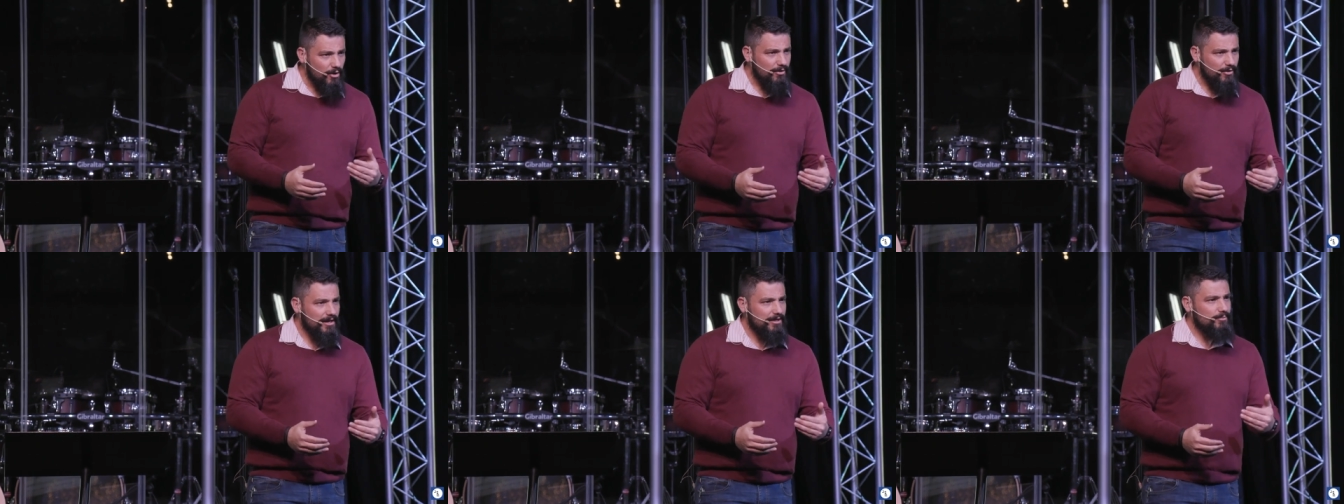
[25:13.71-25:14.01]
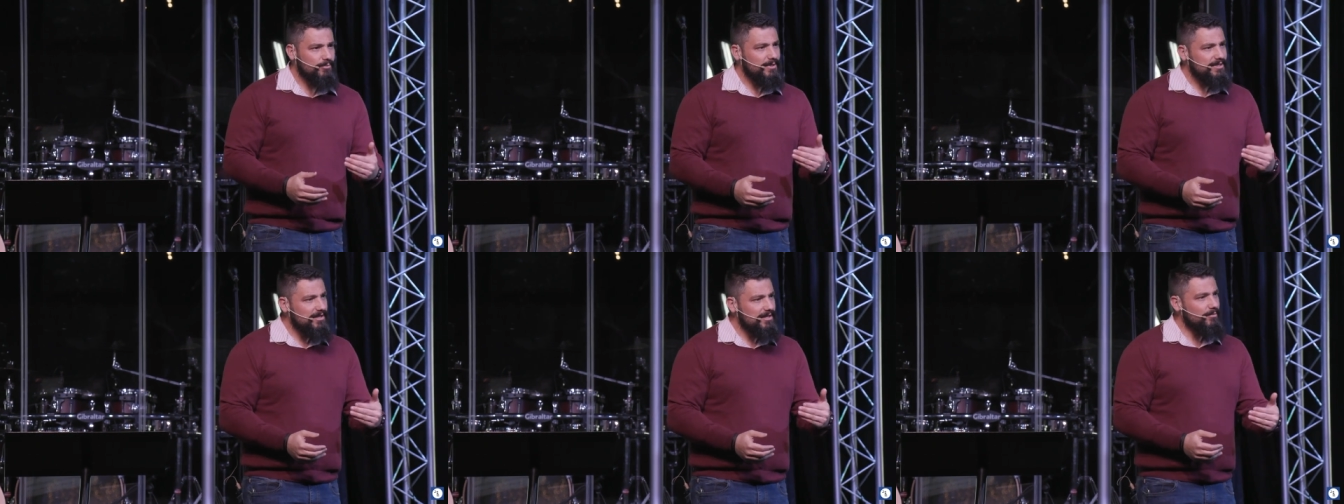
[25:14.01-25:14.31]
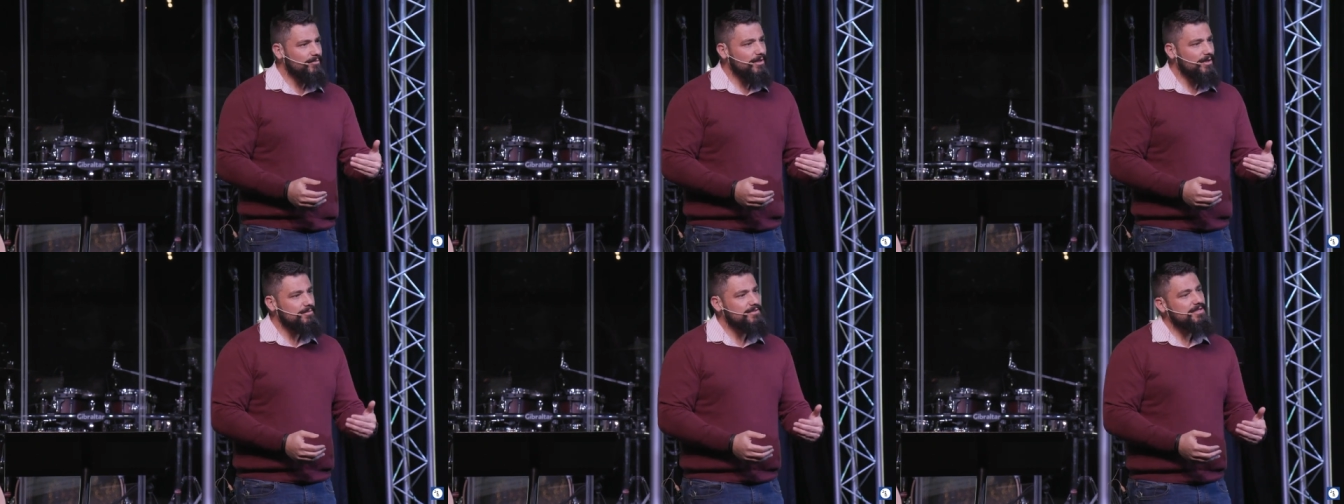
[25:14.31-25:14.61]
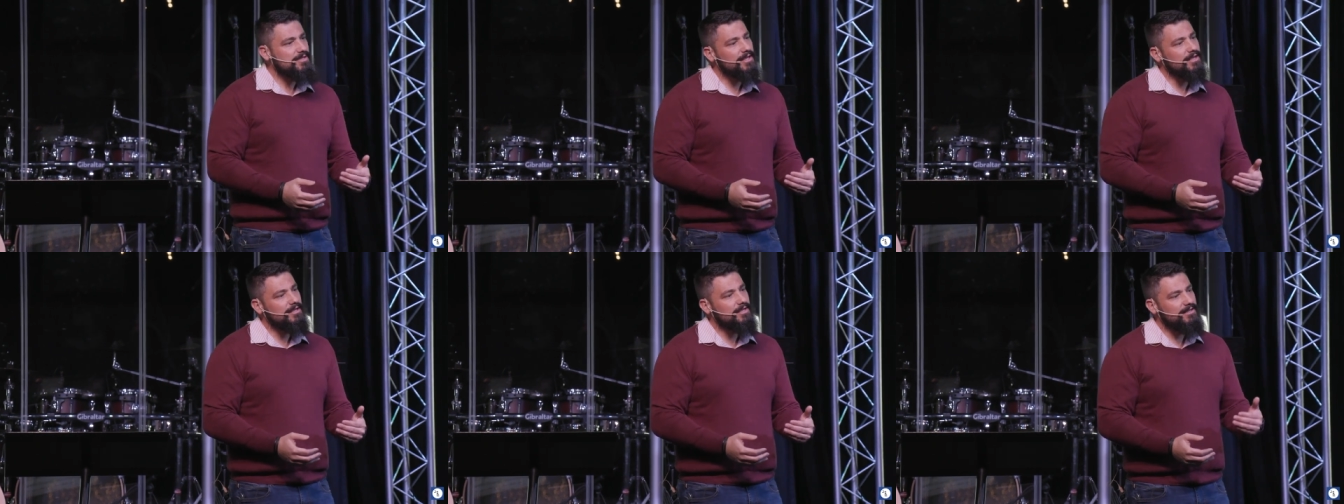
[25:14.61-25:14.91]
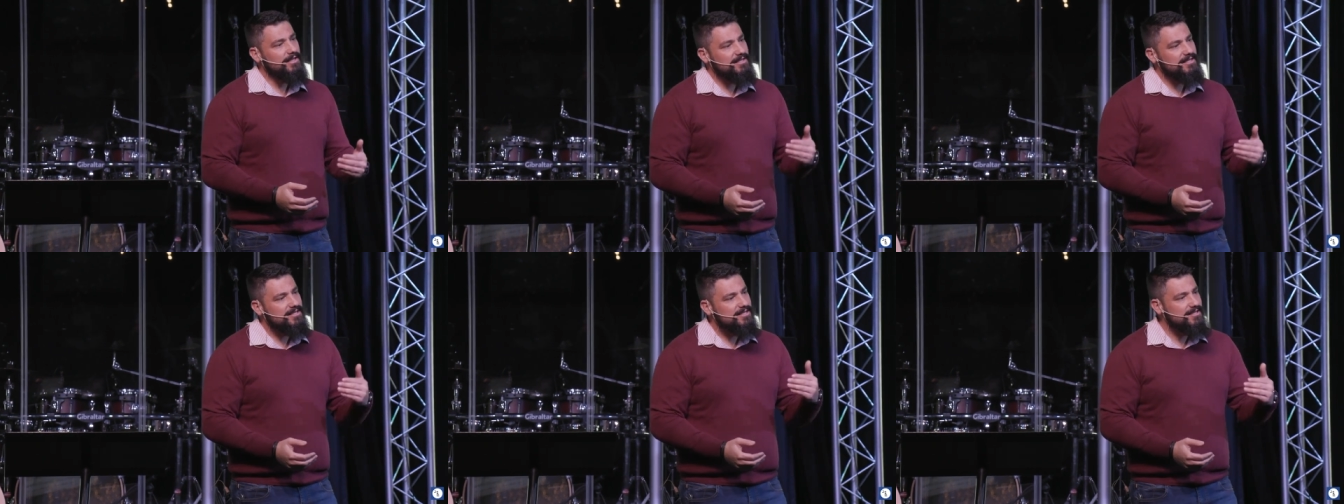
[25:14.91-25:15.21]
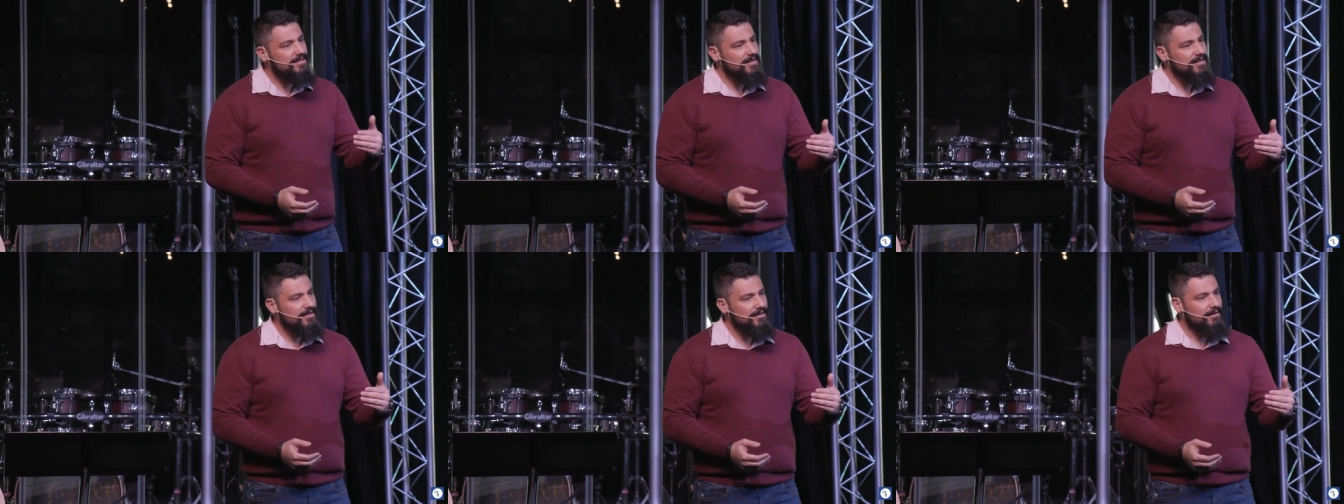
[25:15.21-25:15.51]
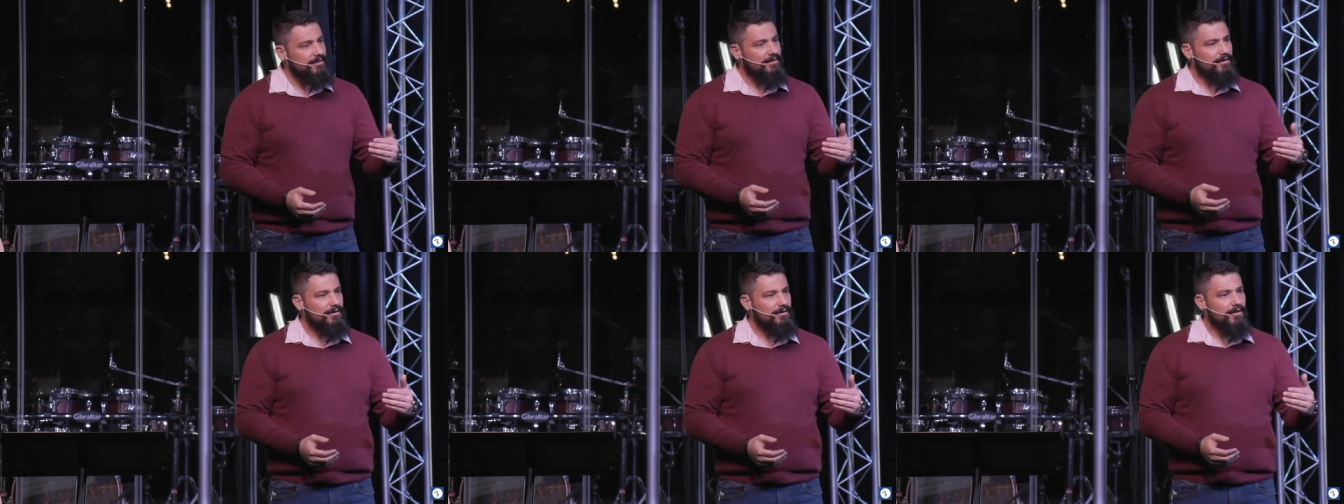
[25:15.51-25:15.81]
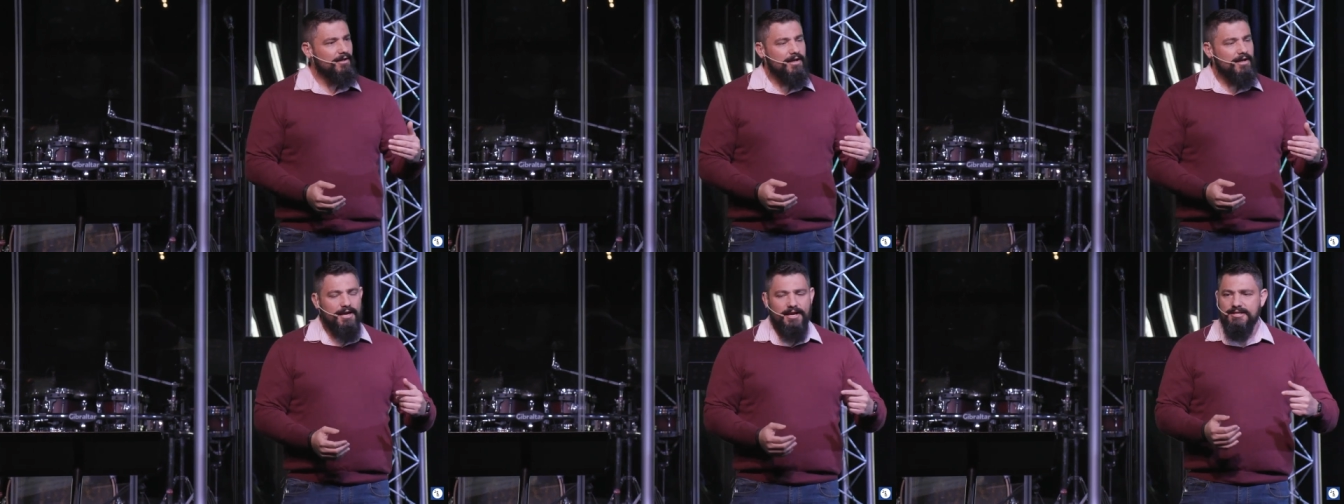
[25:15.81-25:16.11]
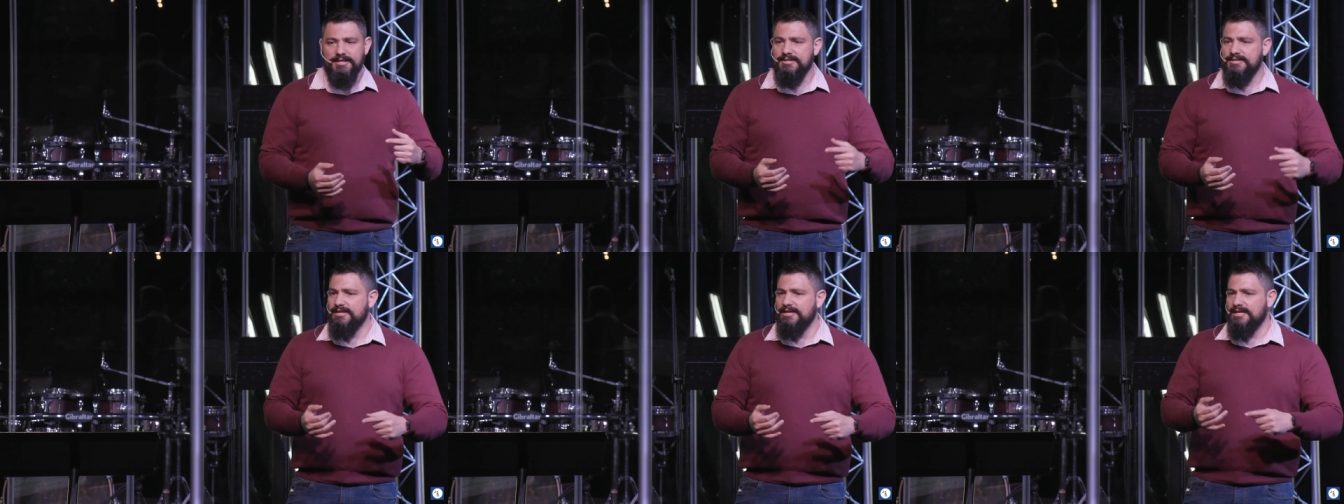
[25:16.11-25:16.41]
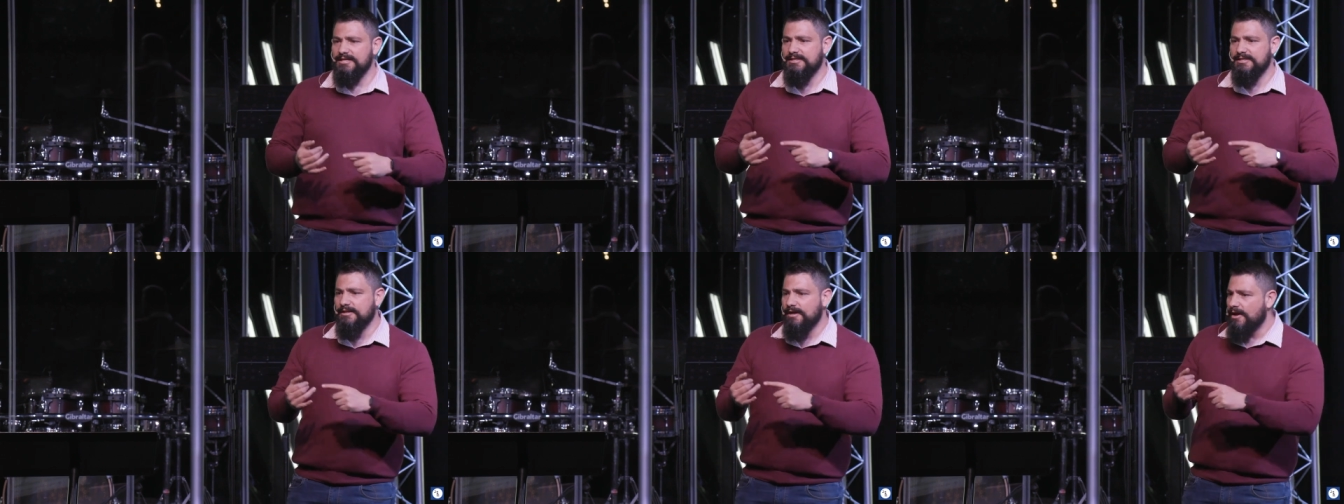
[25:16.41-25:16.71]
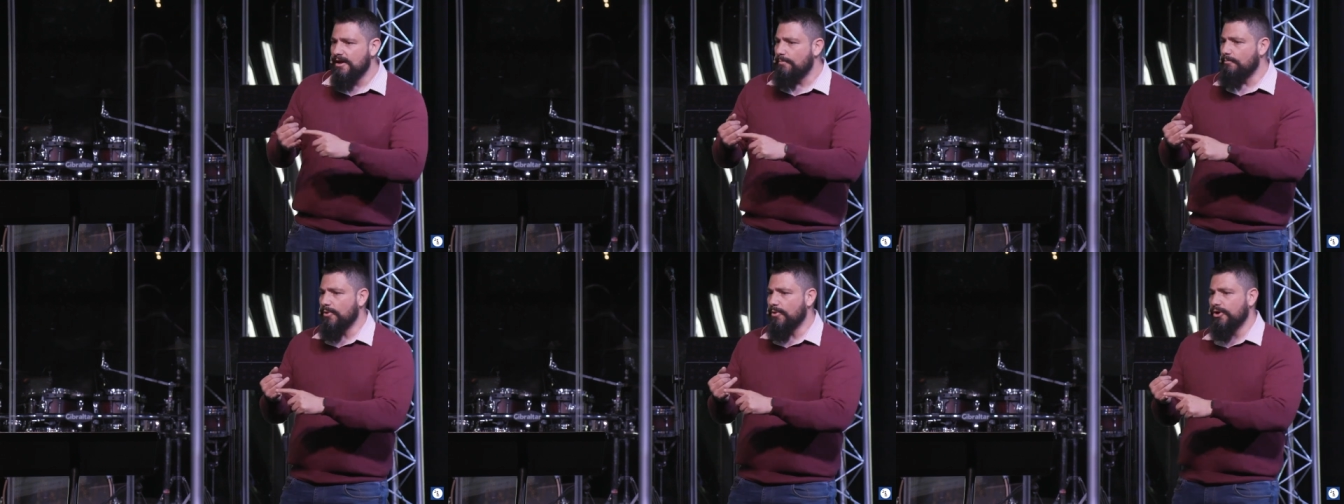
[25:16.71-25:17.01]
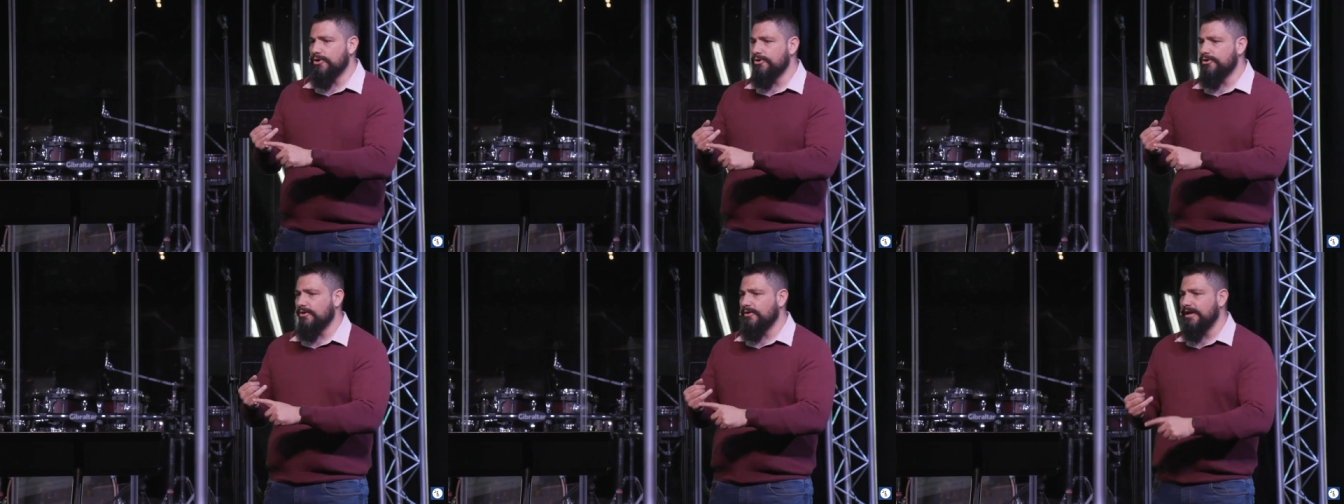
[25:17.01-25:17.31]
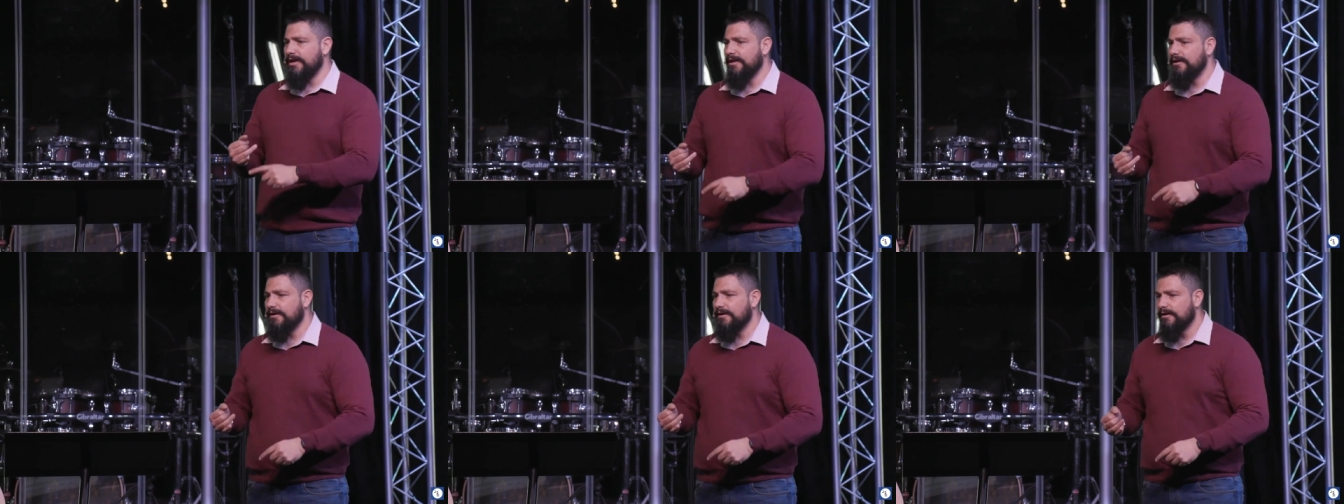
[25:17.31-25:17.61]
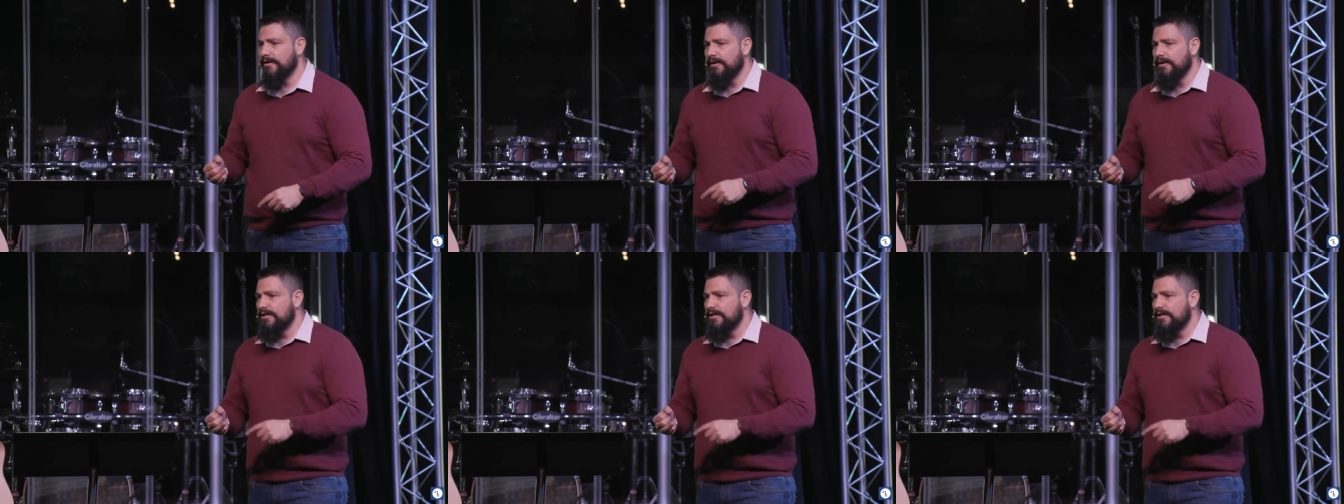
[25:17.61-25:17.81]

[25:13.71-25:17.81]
that we sometimes think that sin is just murdering,